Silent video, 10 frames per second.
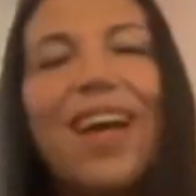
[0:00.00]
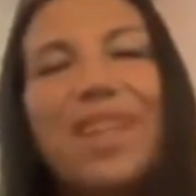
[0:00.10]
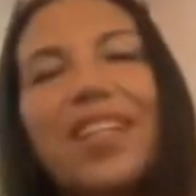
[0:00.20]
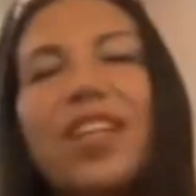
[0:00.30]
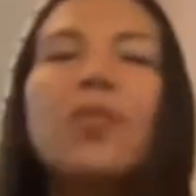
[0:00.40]
i
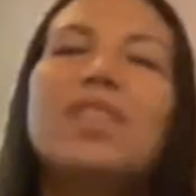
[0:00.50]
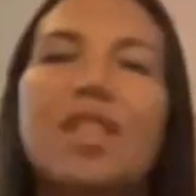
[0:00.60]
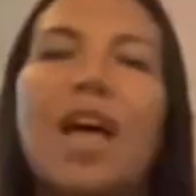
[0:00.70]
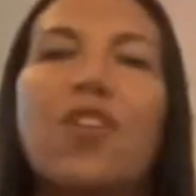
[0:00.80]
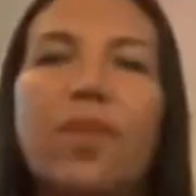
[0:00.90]
mean you
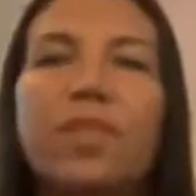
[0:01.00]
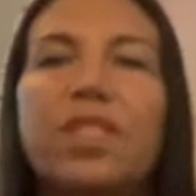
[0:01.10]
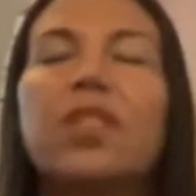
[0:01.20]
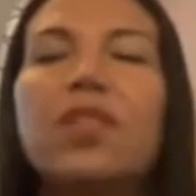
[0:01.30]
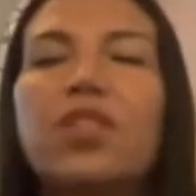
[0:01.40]
desire them
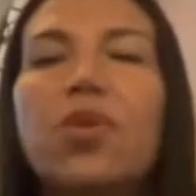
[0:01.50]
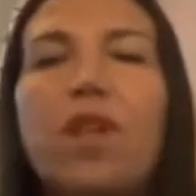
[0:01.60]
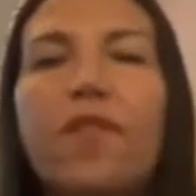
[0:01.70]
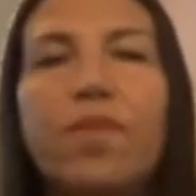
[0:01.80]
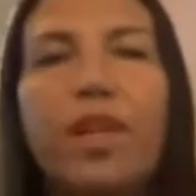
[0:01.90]
still on the soul
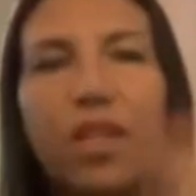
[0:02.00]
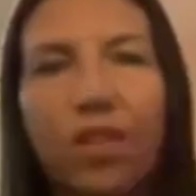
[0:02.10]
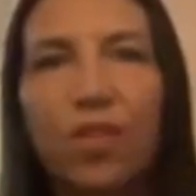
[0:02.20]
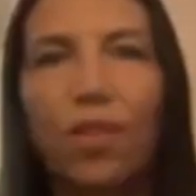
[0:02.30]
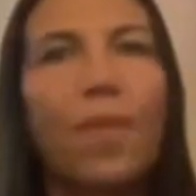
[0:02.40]
level but
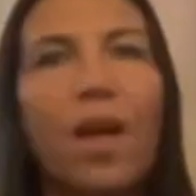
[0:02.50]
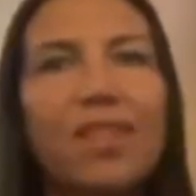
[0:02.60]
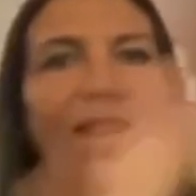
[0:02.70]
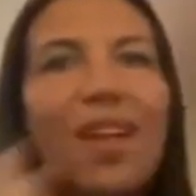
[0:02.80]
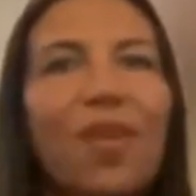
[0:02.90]
your, your
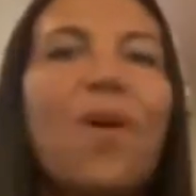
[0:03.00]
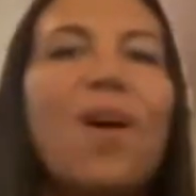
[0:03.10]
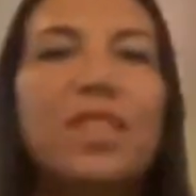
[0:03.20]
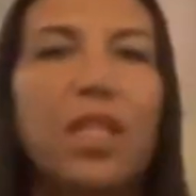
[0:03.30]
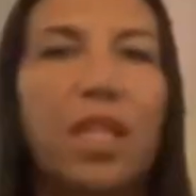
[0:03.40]
mind's not
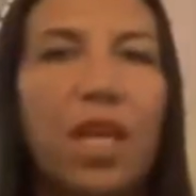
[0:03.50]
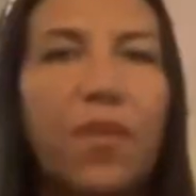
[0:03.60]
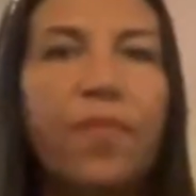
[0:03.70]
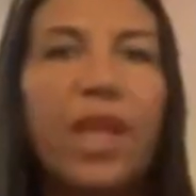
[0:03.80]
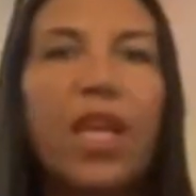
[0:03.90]
wanting them